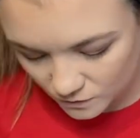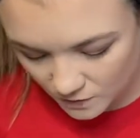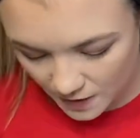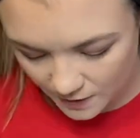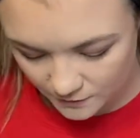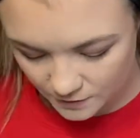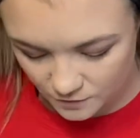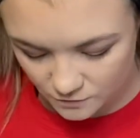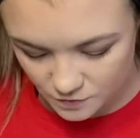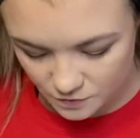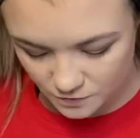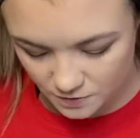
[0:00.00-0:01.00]
how you
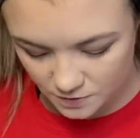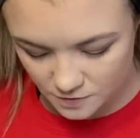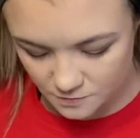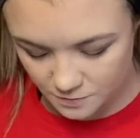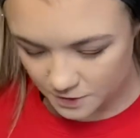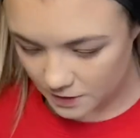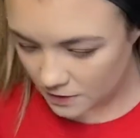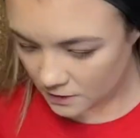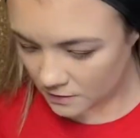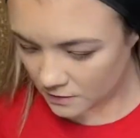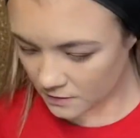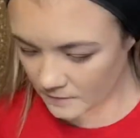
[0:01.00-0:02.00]
doing, Miss Pretty?
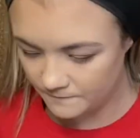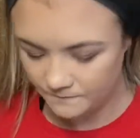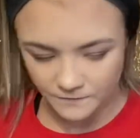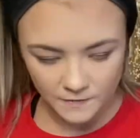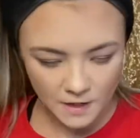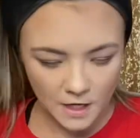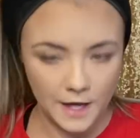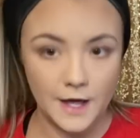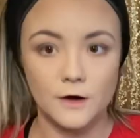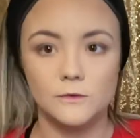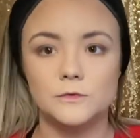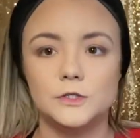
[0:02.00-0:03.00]

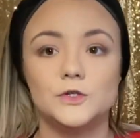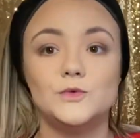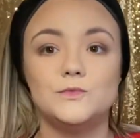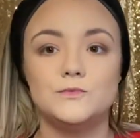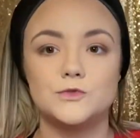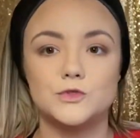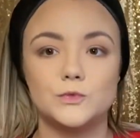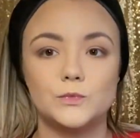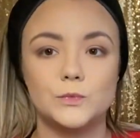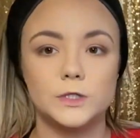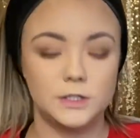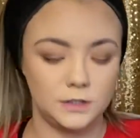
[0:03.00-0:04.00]
How you
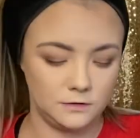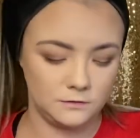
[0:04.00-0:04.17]
doing?